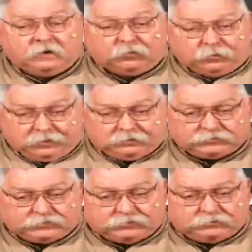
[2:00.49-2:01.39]
real
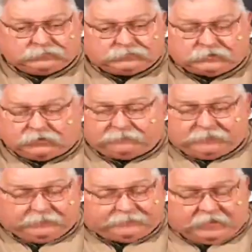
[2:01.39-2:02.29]
shoes, no
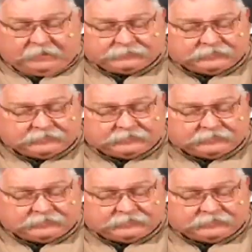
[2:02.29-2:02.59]
flip-flops